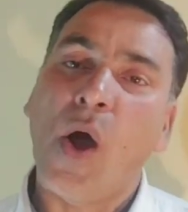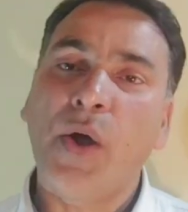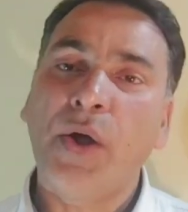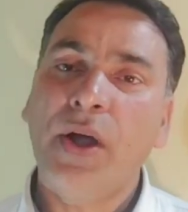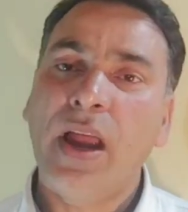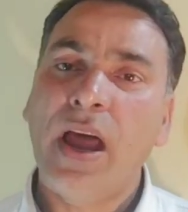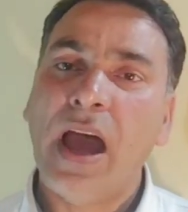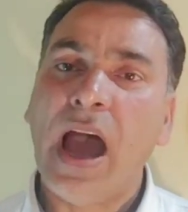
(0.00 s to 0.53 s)

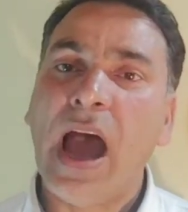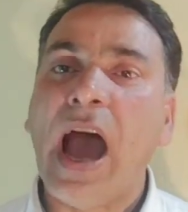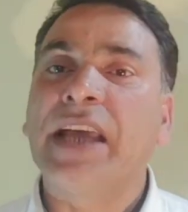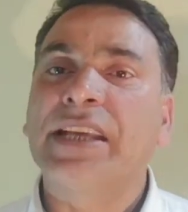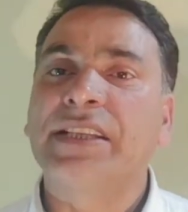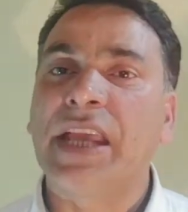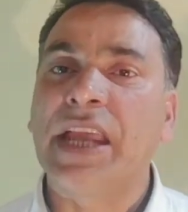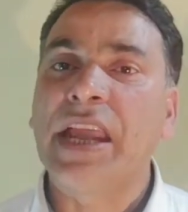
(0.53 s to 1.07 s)
Or
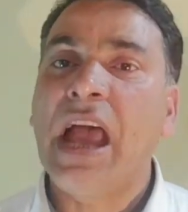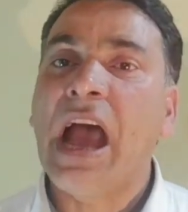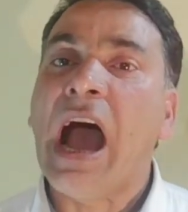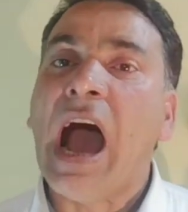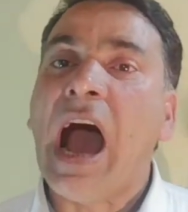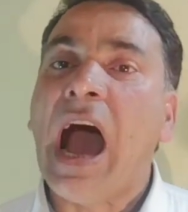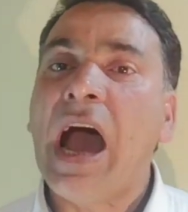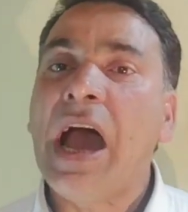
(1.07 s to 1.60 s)
I
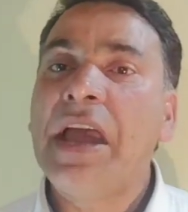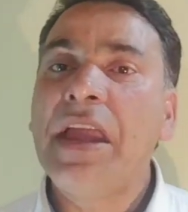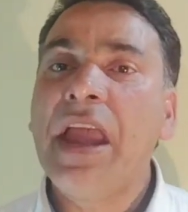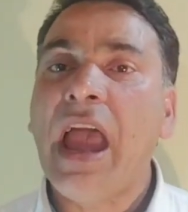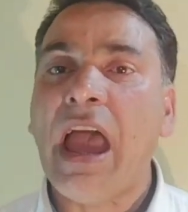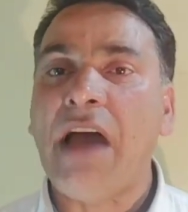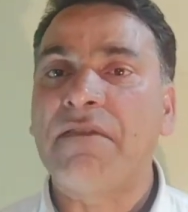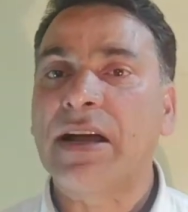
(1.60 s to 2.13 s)
say, I
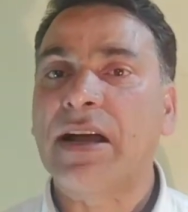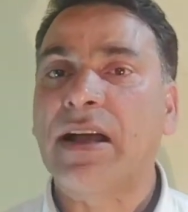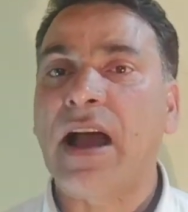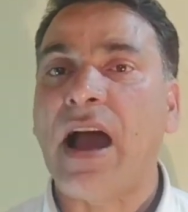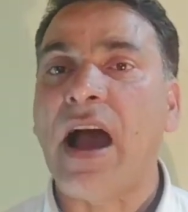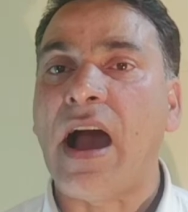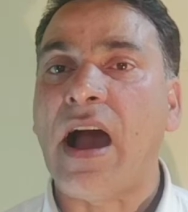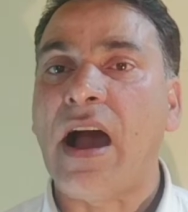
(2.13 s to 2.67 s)
have
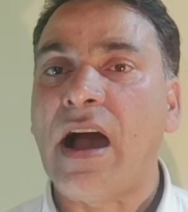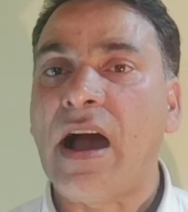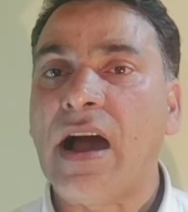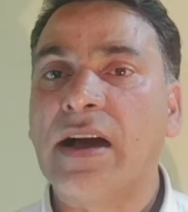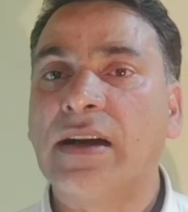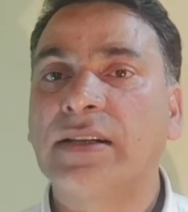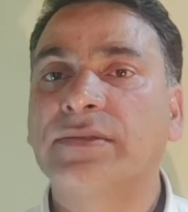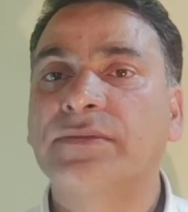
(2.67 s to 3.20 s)
a
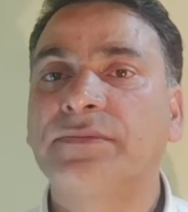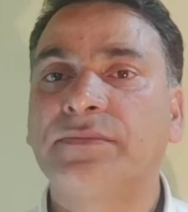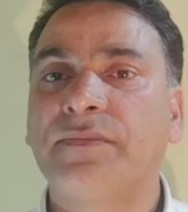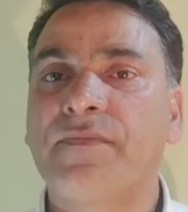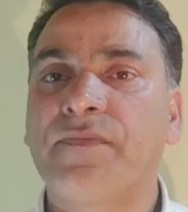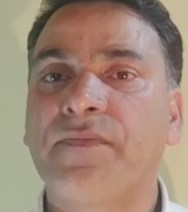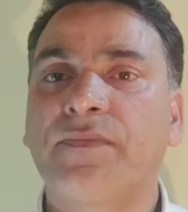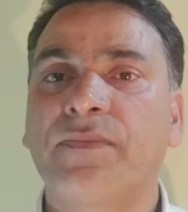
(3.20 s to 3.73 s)
car.
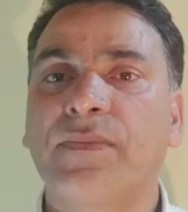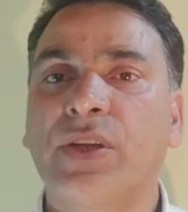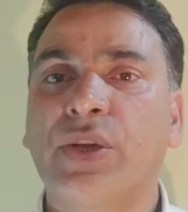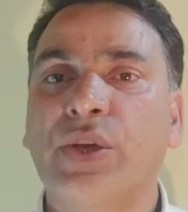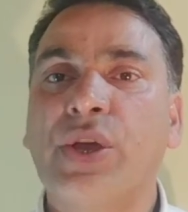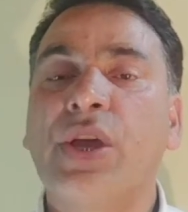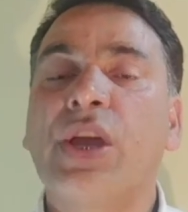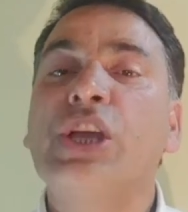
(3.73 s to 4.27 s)

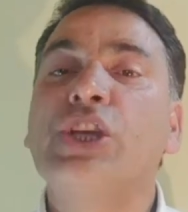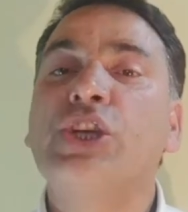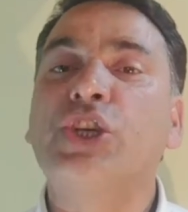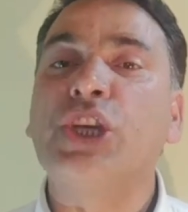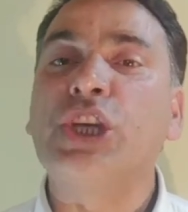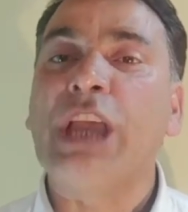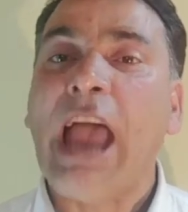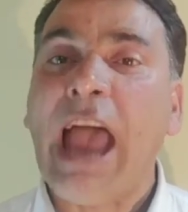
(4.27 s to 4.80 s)

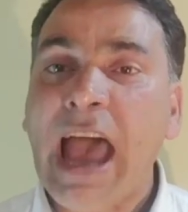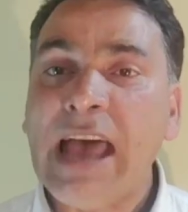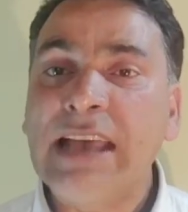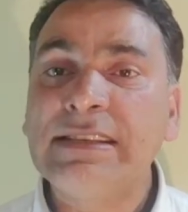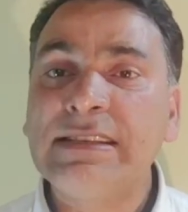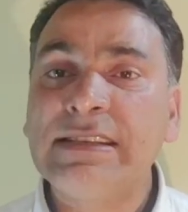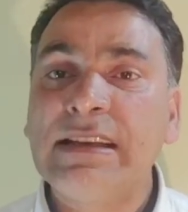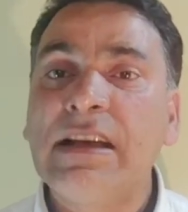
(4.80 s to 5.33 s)
She
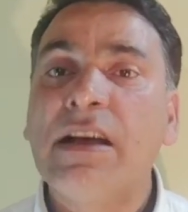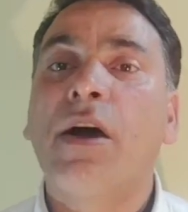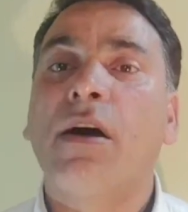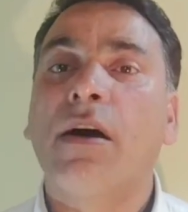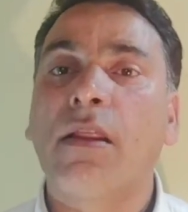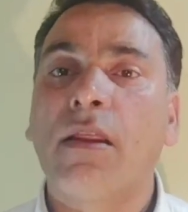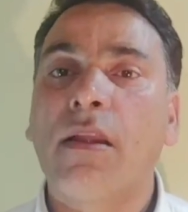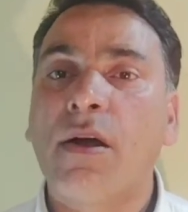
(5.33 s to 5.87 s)
has
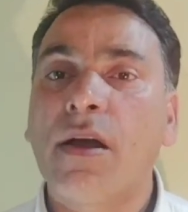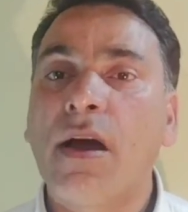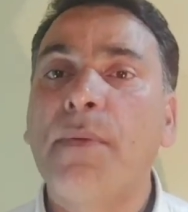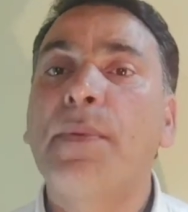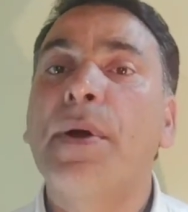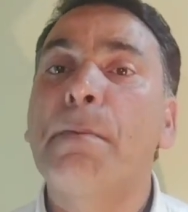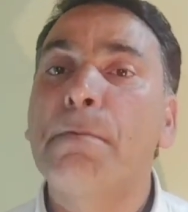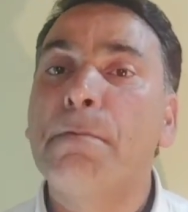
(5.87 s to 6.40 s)
a lot
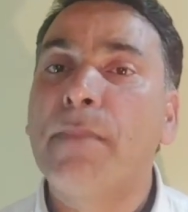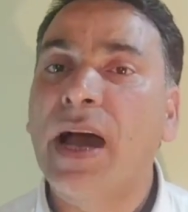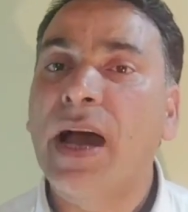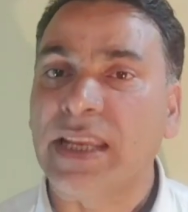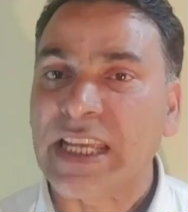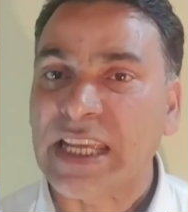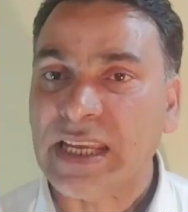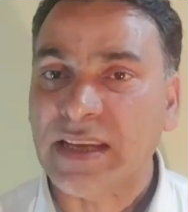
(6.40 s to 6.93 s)
of
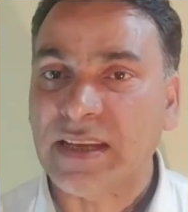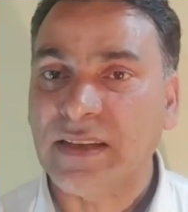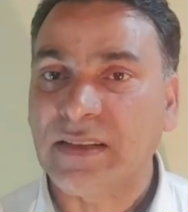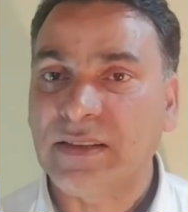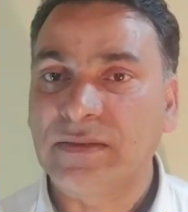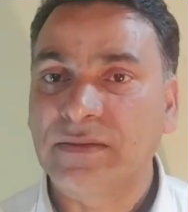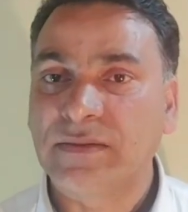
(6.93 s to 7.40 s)
money.